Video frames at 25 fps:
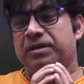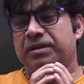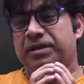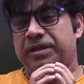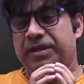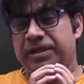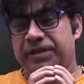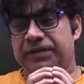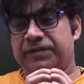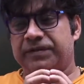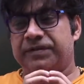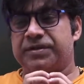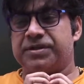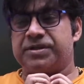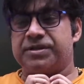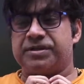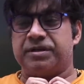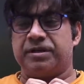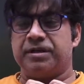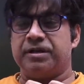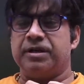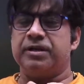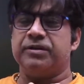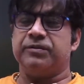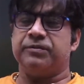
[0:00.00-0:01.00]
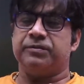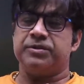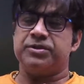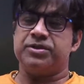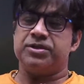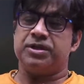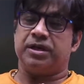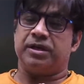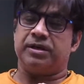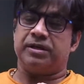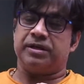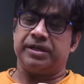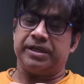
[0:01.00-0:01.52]
case studies which
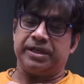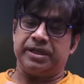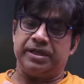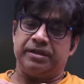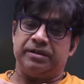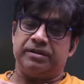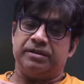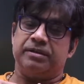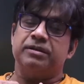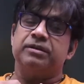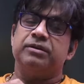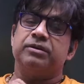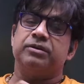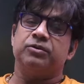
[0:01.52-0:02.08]
are in